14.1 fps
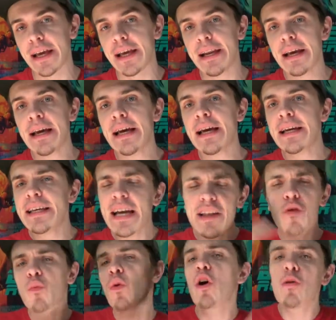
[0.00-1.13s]
And yeah,
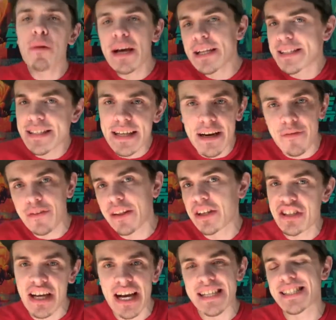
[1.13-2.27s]
the romance and everything
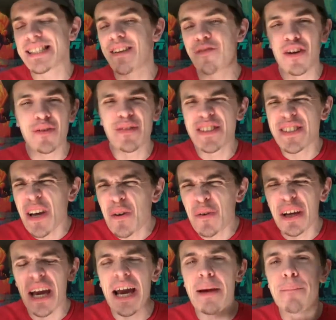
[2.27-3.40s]
she has in the film is
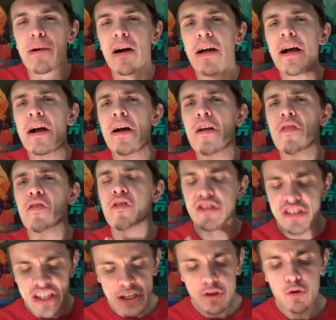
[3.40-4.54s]
okay, but the
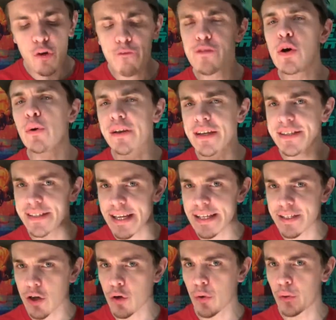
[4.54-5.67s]
central focus
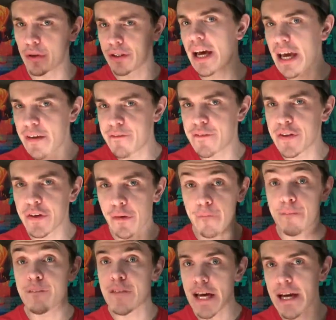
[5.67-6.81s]
is her life and her
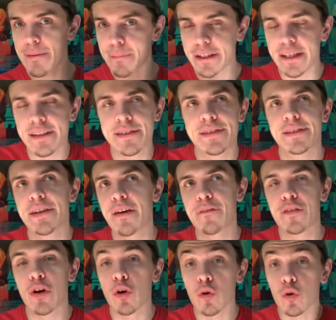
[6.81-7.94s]
family and stuff
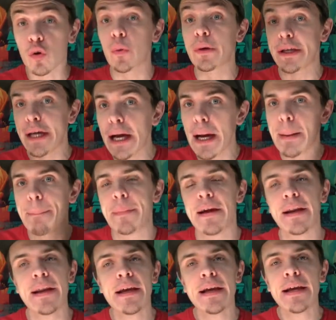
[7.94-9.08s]
and her growing up, and